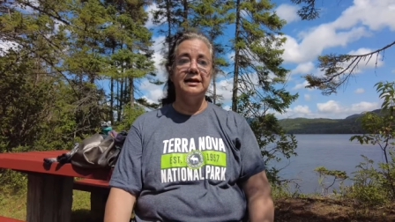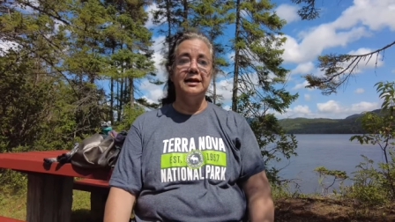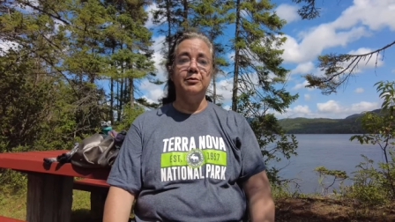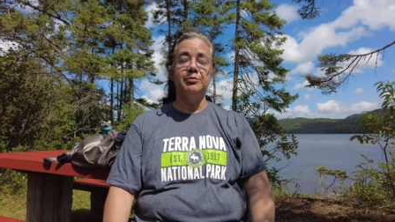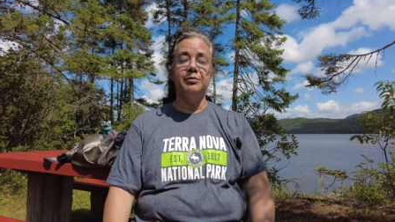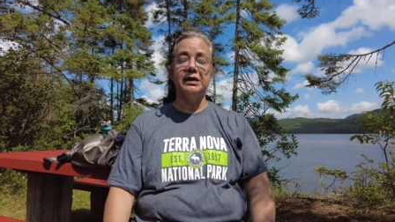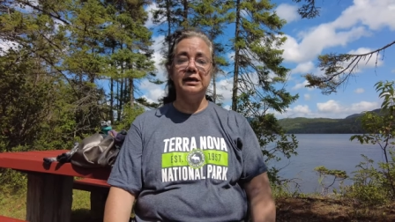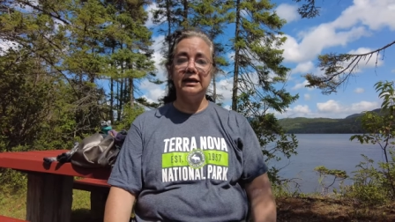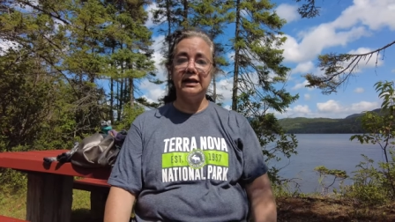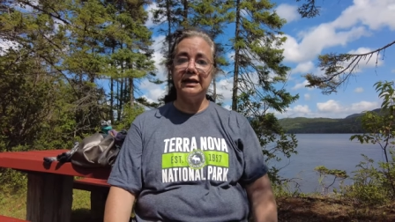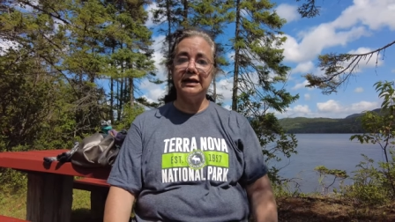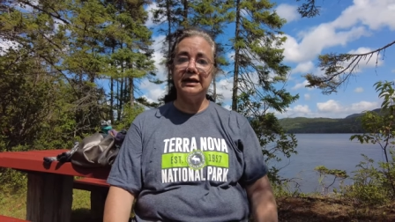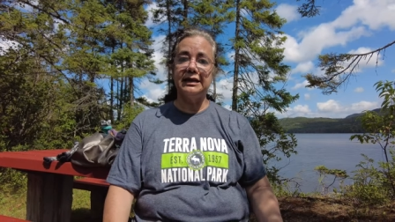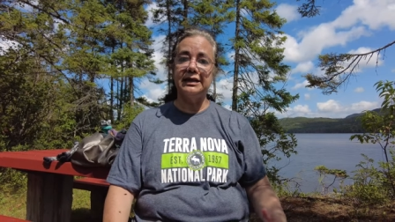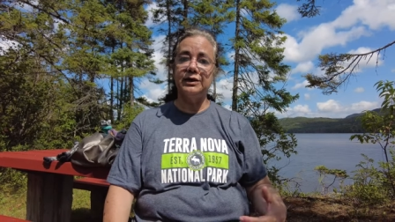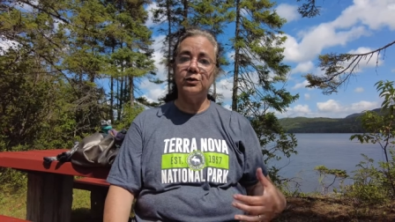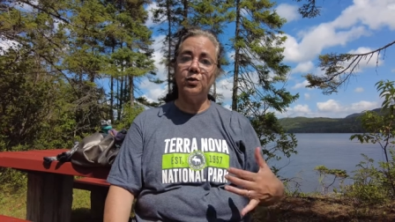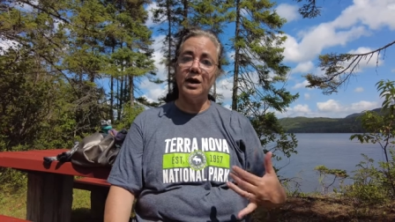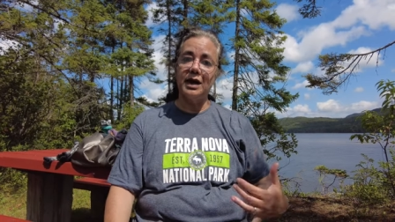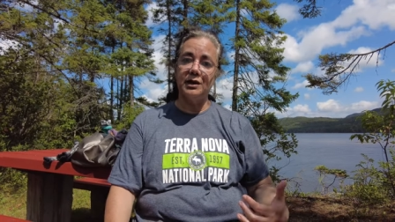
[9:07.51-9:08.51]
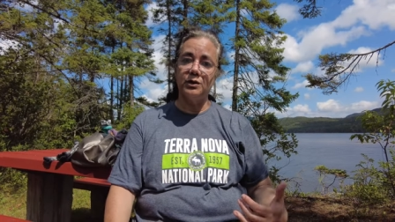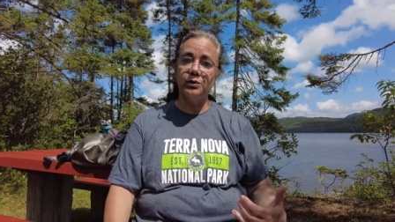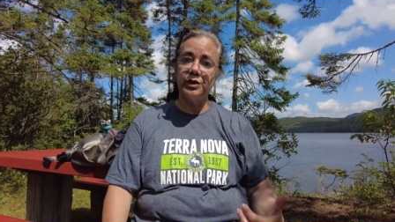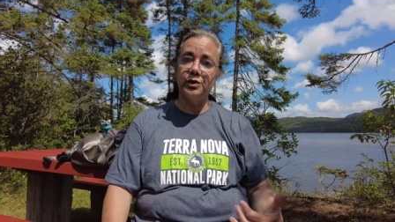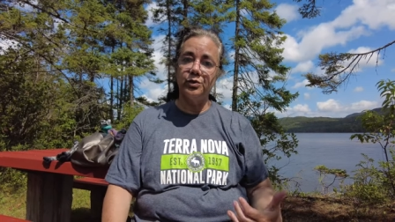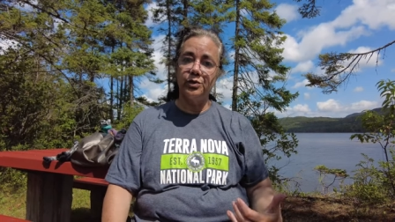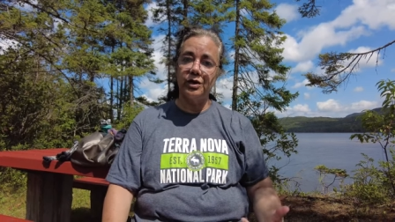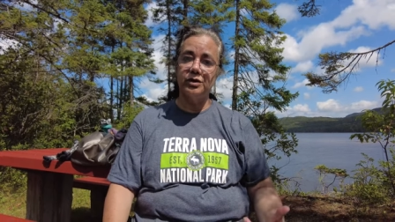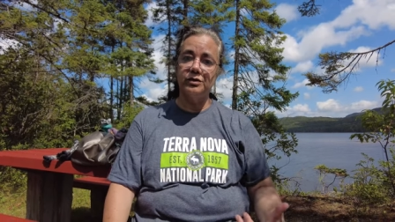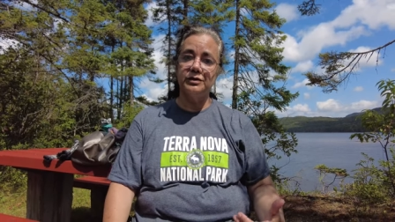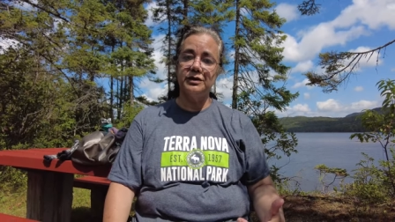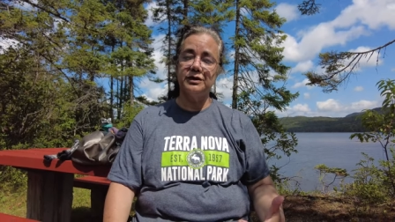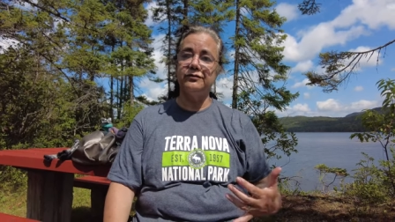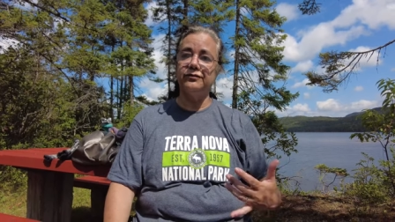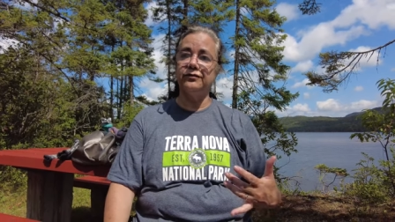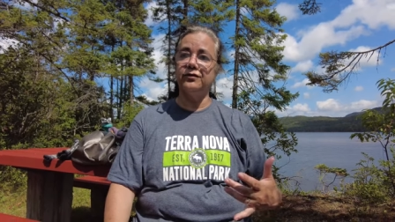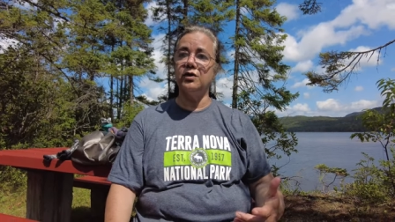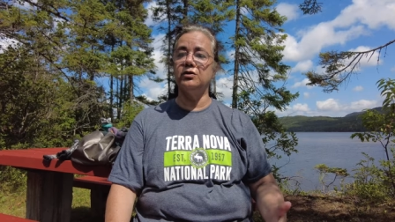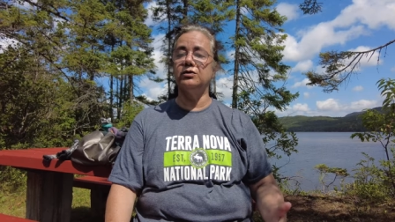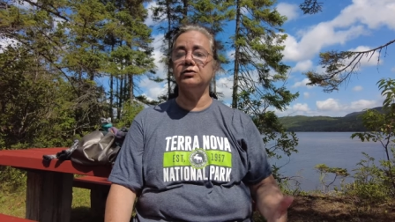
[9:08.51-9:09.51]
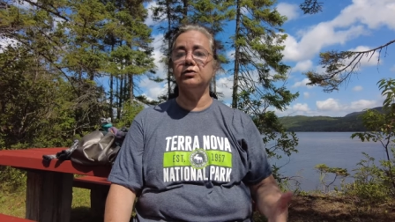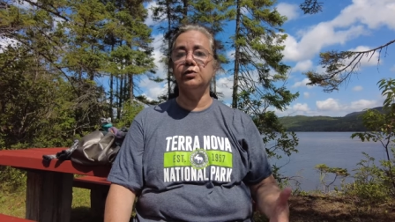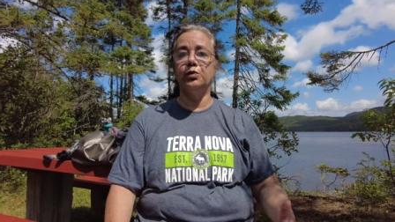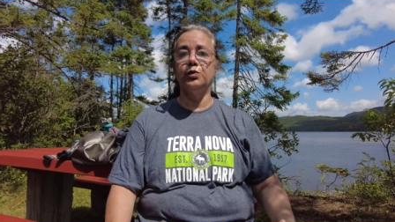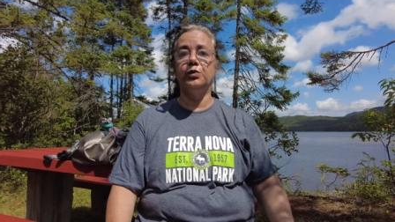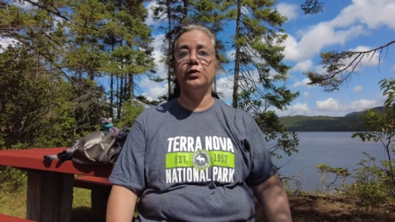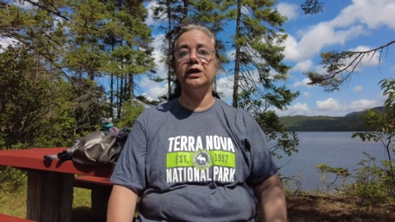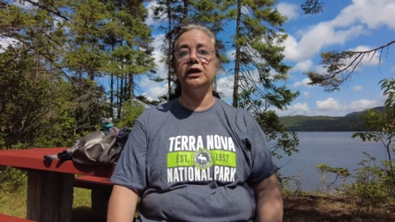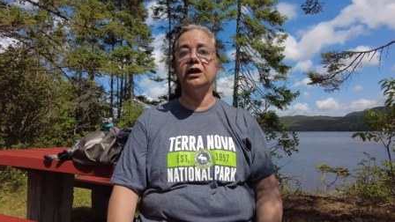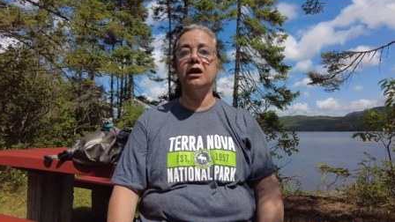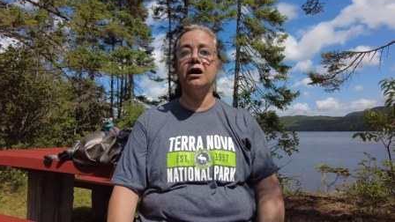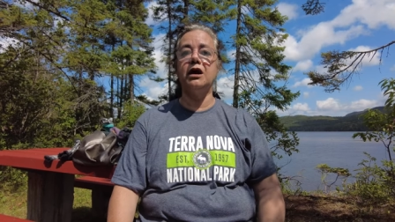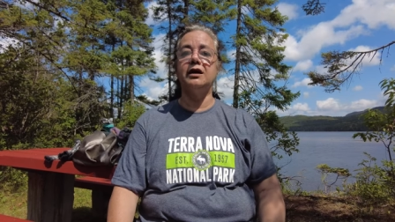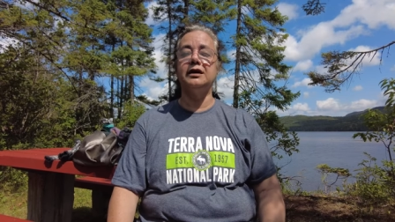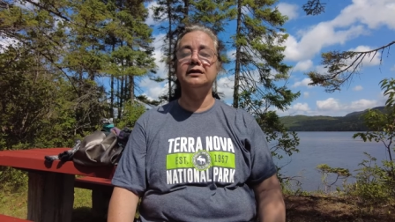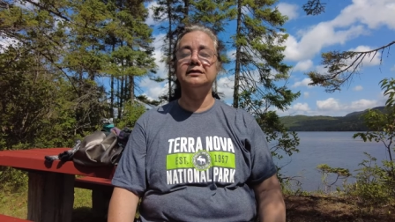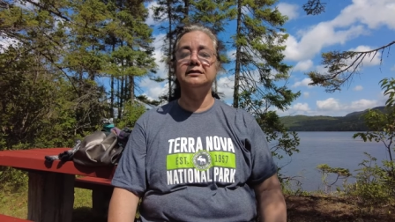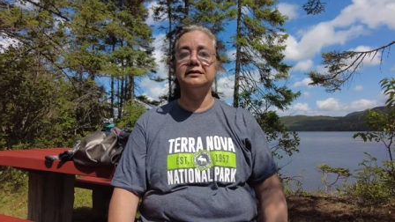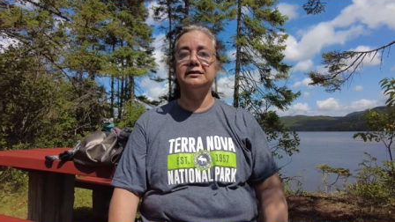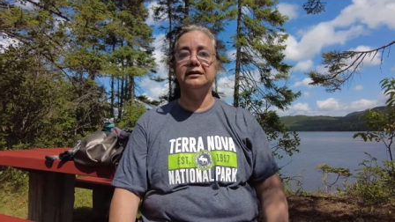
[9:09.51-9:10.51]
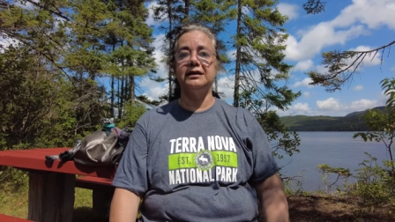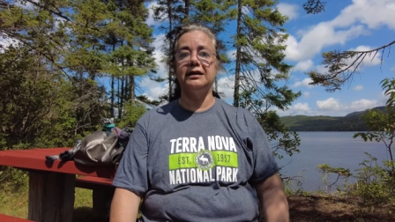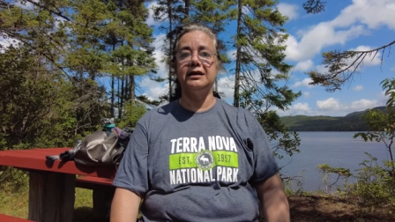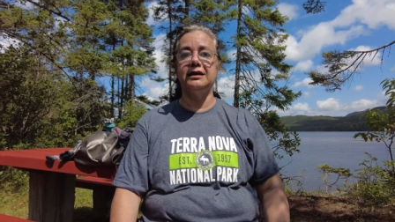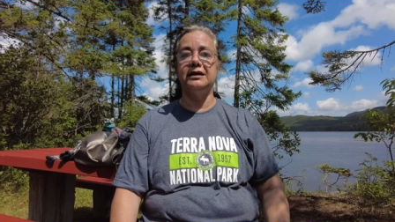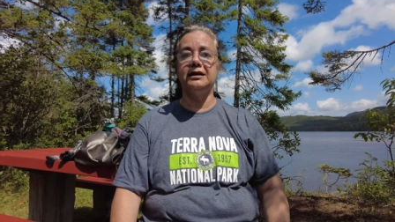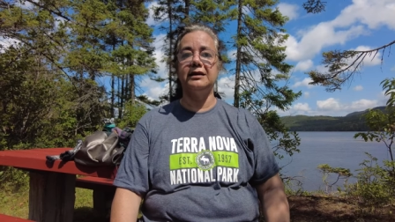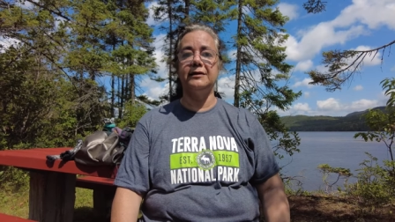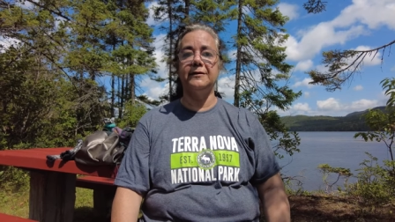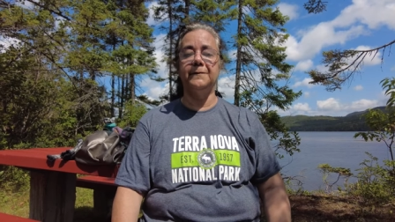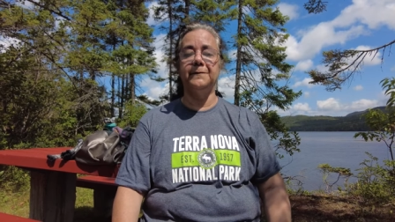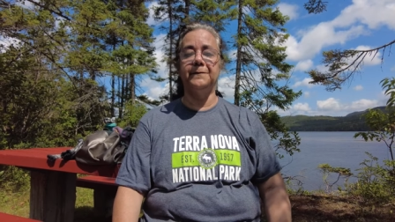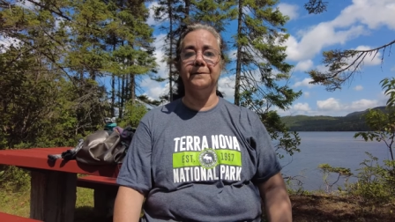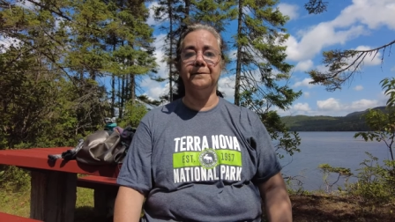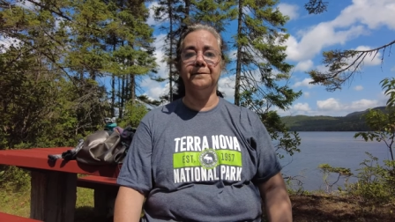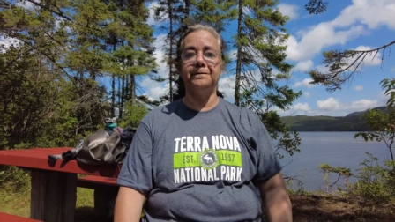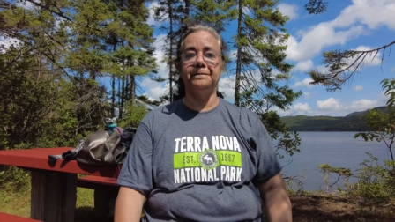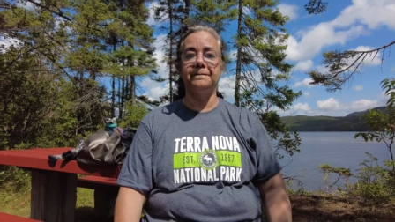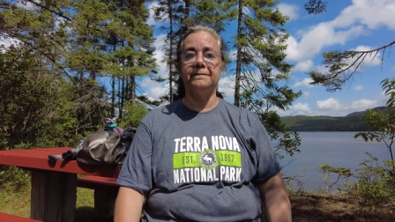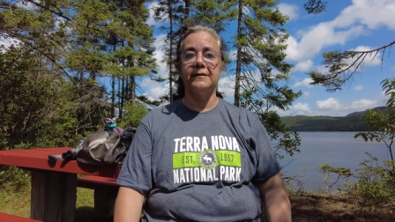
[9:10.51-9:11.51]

But luckily, while we were on the phone, we got um,